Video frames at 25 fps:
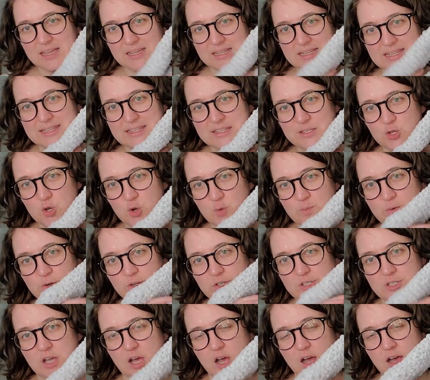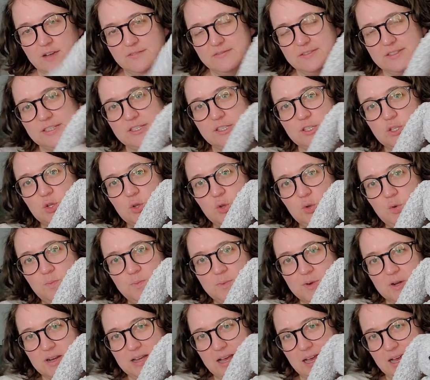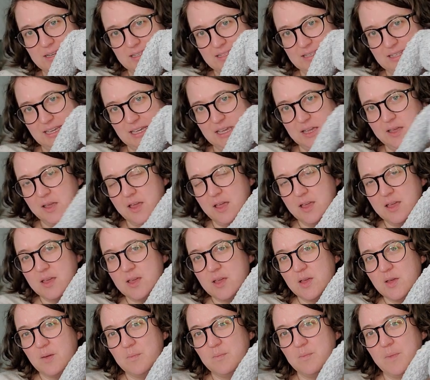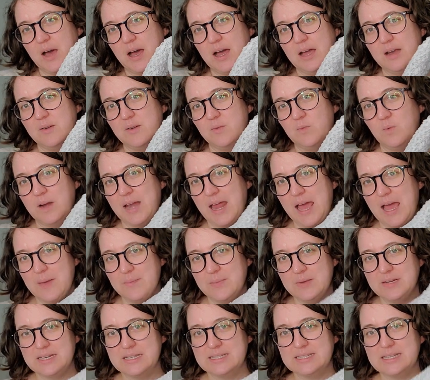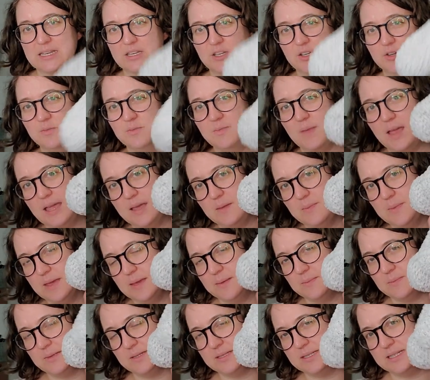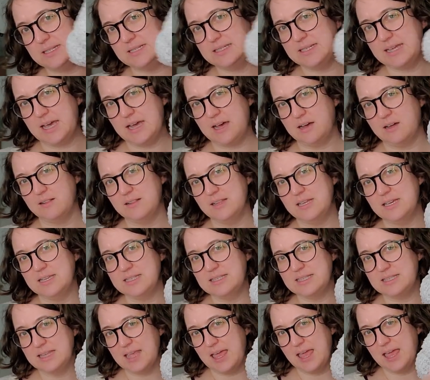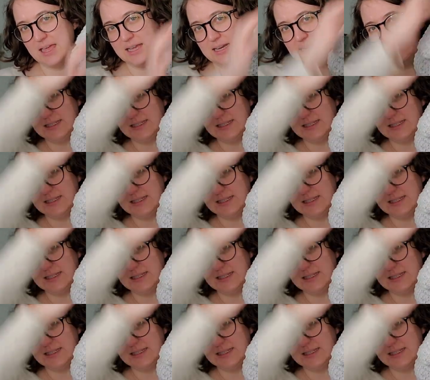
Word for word: He's super soft, super cuddly. But what happened is, and you may be able to tell, his head